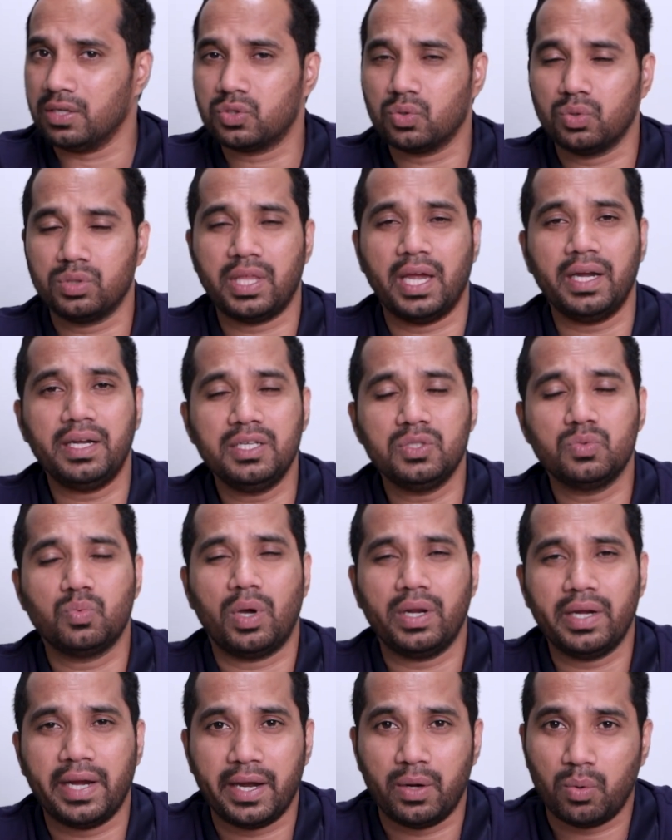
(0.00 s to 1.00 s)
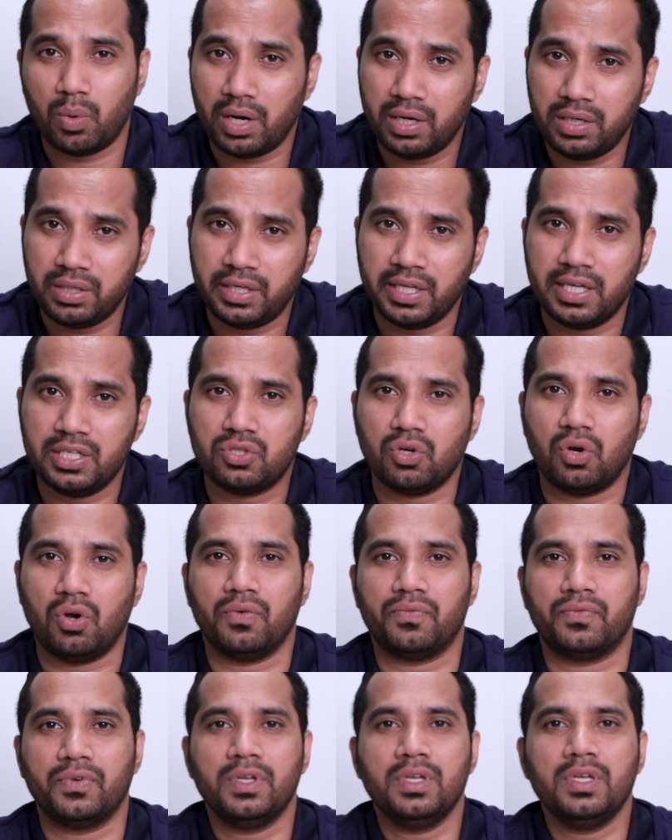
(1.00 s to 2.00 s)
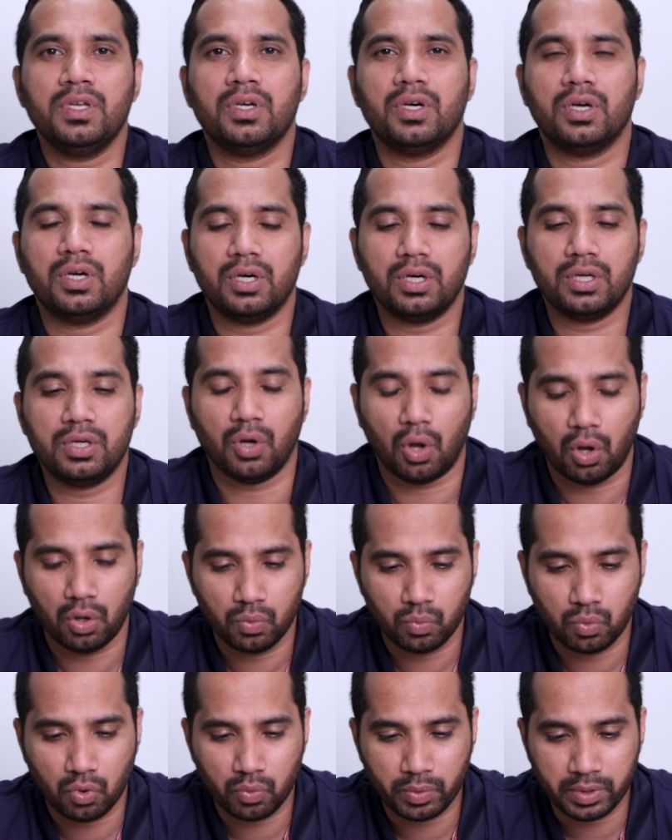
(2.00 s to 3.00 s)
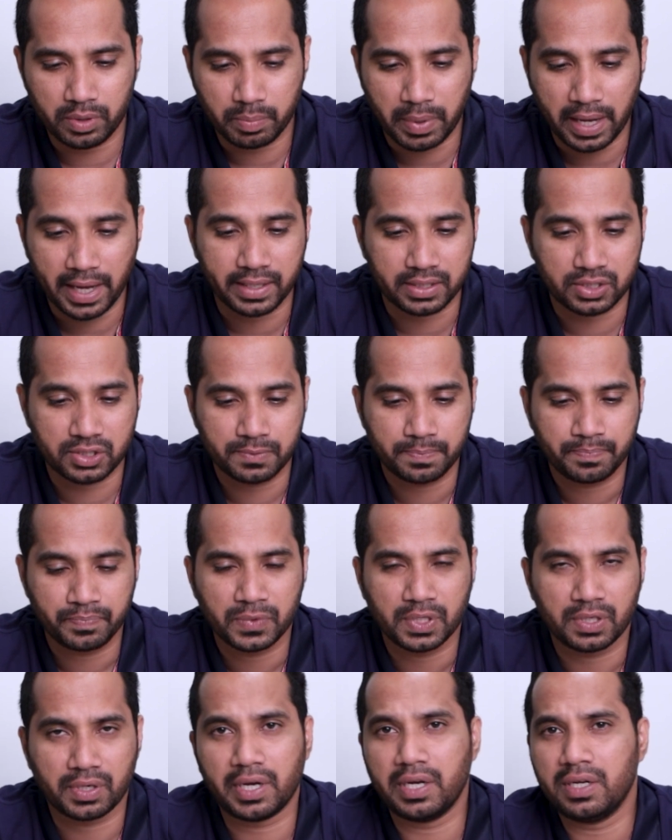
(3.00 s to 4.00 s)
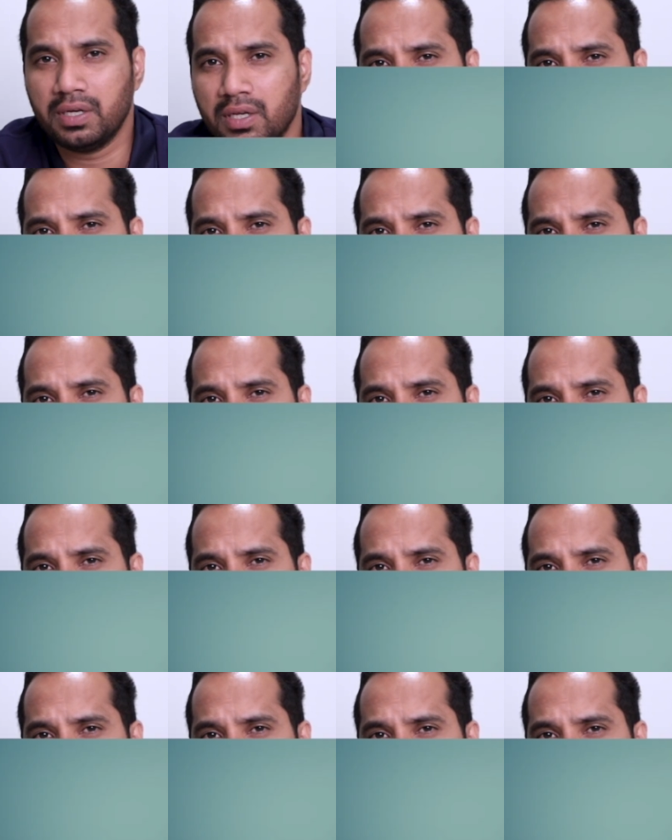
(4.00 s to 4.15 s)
So that is one advantage of uh, non-woven bags, right?